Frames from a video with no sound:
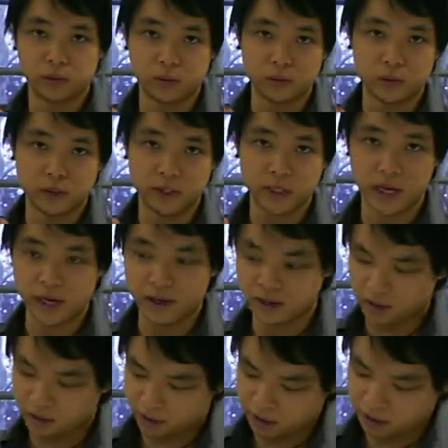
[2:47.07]
we
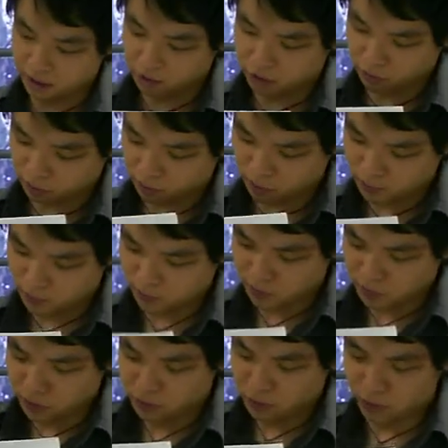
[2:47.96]
take our integral
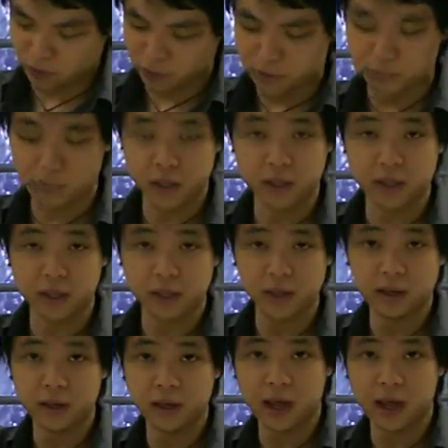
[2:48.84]
with p